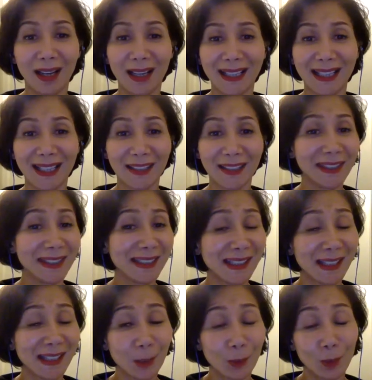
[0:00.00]
I get things
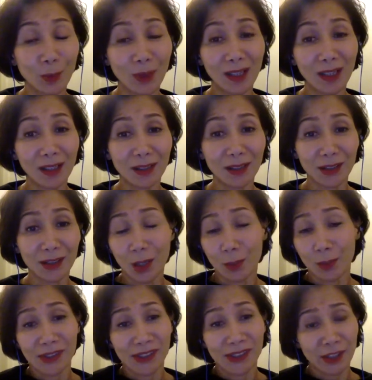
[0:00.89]
like, well, no
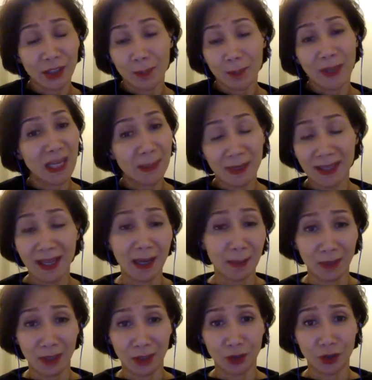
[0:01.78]
one's going to pay me
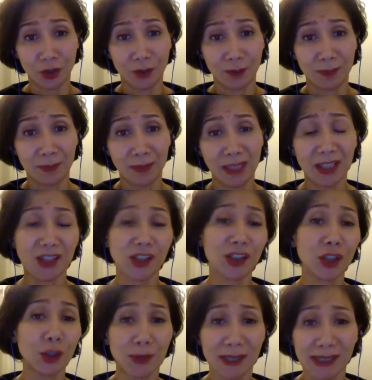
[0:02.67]
that much. It's
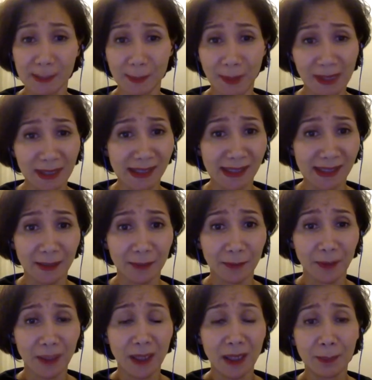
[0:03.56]
too expensive.
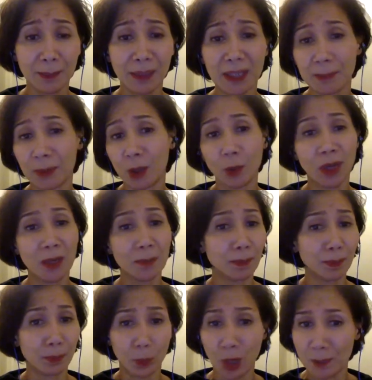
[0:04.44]
People
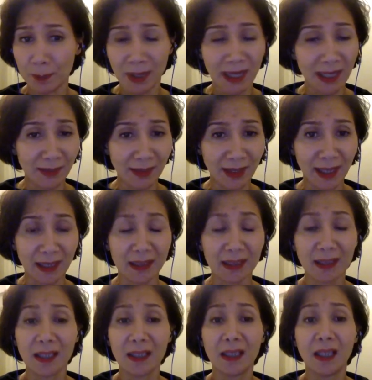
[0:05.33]
won't pay that.
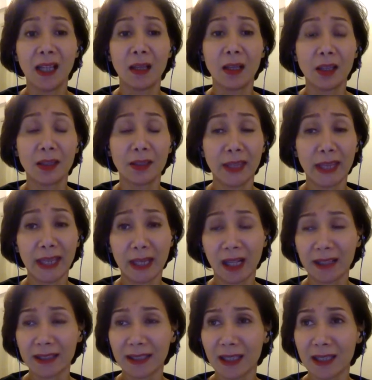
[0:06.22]

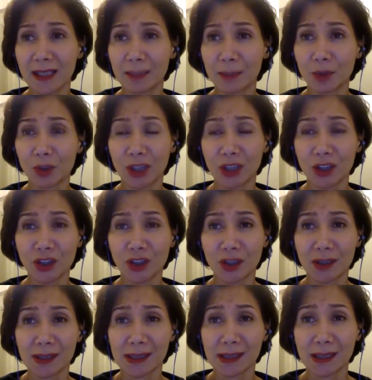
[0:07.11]
I'll get
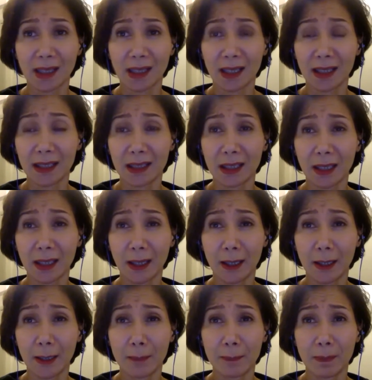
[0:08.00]
objections like,
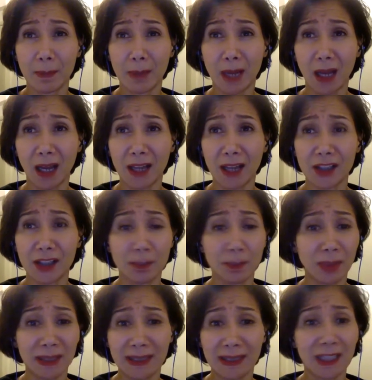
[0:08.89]
I don't
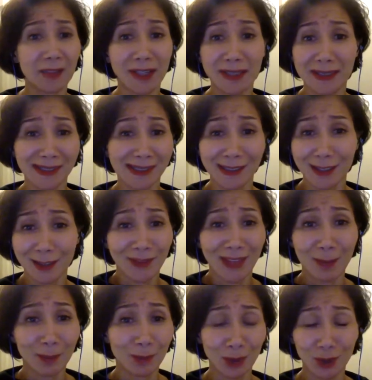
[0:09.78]
believe I deserve
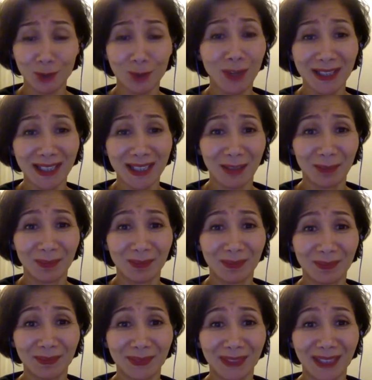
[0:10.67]
that much money.
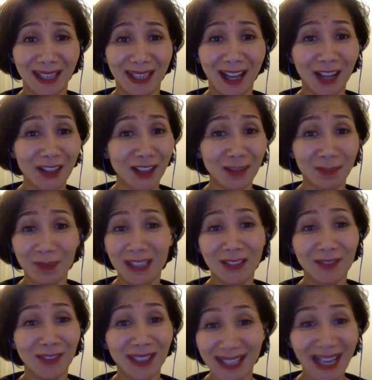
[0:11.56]
I don't
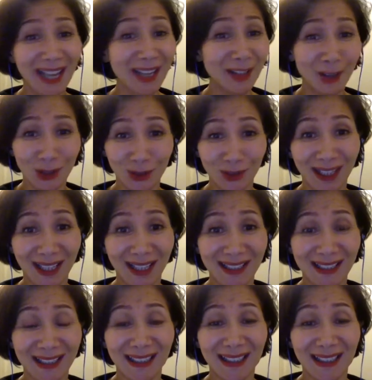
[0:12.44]
believe I can do that.